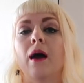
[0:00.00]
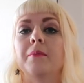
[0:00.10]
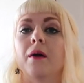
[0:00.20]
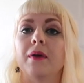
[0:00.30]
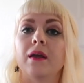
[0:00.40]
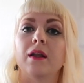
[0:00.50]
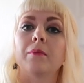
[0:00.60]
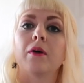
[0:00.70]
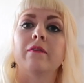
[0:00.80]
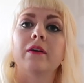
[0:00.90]
I'm not making it
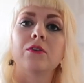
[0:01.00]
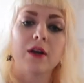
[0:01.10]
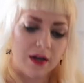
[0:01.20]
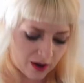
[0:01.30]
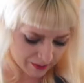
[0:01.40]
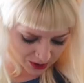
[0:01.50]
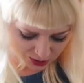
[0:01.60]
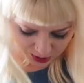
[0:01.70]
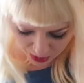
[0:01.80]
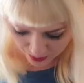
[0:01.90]
perfect right now, but
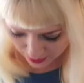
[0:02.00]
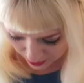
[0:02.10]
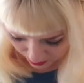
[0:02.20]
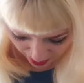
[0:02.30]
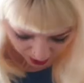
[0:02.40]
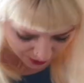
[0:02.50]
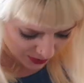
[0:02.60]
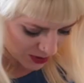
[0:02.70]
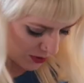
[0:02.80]
just showing you how I would